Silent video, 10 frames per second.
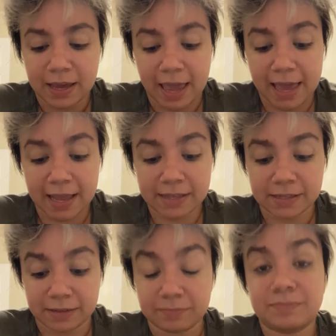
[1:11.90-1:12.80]
And
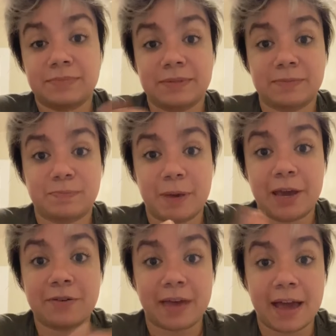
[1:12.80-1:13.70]

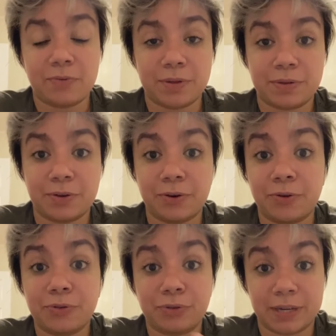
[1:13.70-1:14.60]
pair that with your
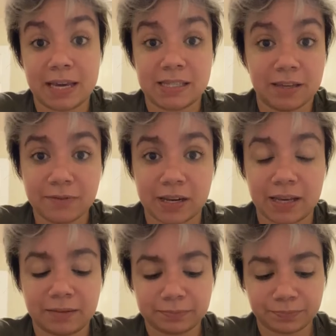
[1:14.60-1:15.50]
own
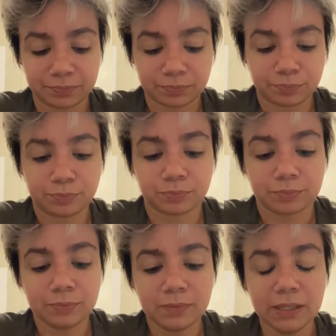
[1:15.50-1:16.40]
creativity.
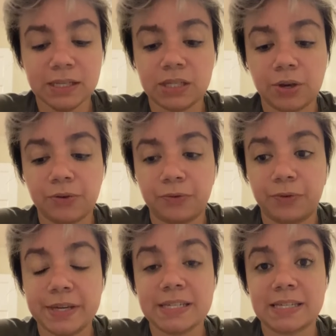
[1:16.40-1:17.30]
So
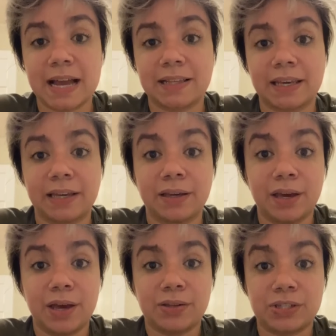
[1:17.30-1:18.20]
freestyling
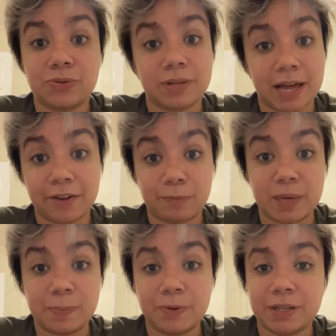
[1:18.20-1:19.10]
to a lot of
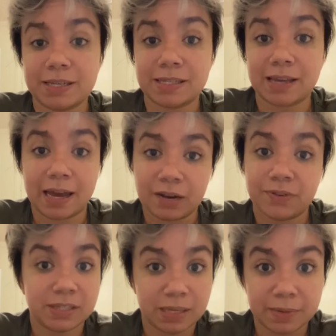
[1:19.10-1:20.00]
people is kind of
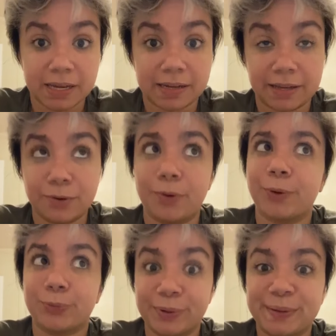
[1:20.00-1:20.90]
intimidating,
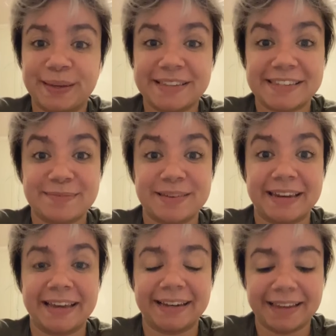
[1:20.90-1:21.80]
or really
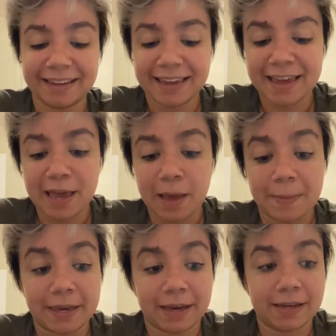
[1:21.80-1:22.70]
intimidating,
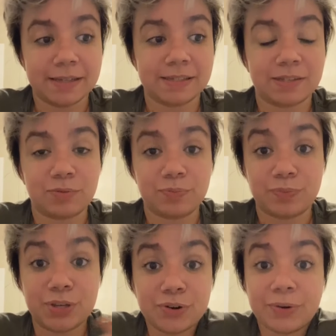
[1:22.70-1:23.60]
because
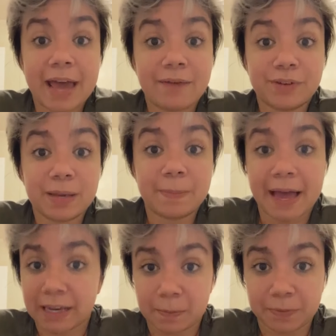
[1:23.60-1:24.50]
you don't have any
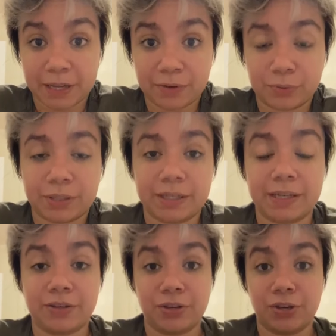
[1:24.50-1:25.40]
backup plan
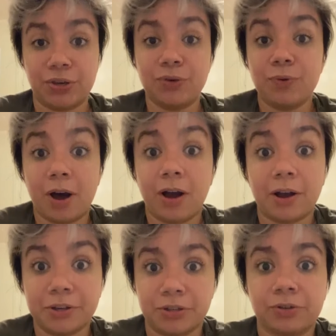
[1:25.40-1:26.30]
really. You
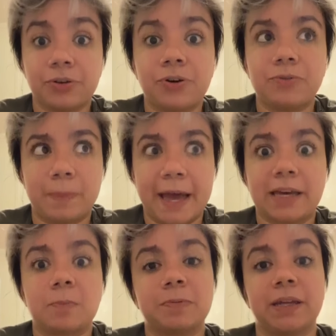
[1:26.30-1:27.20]
are your own
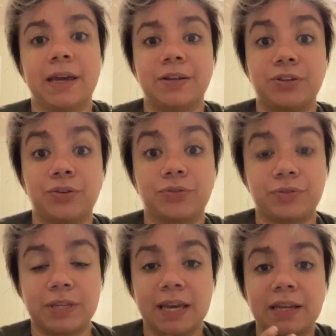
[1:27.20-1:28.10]
backup plan. You're
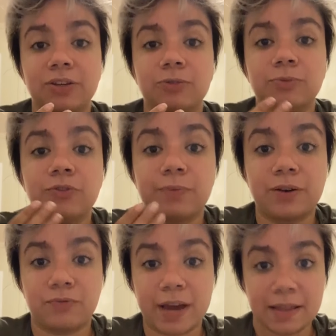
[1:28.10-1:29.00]
creating your
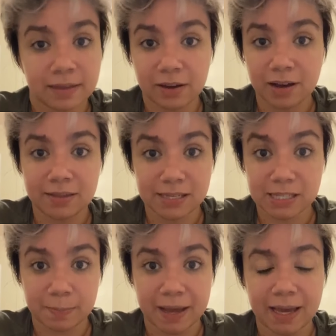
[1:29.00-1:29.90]
movement right there on the
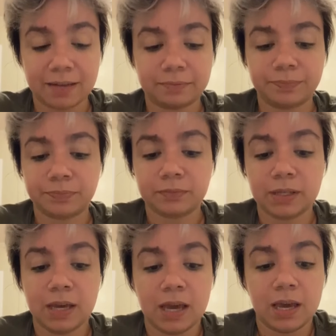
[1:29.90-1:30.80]
spot.
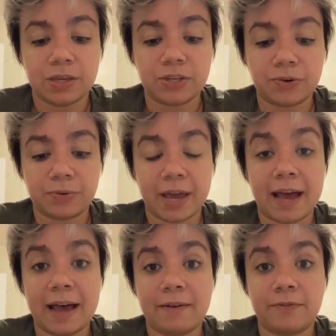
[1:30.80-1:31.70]
You don't
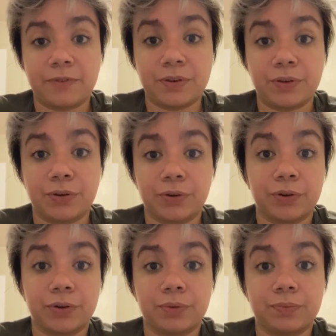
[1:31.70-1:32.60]
have
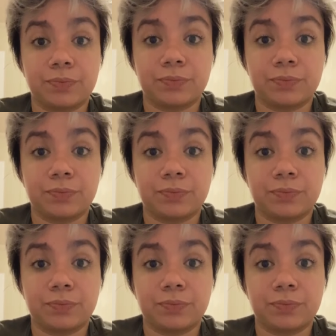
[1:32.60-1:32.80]
your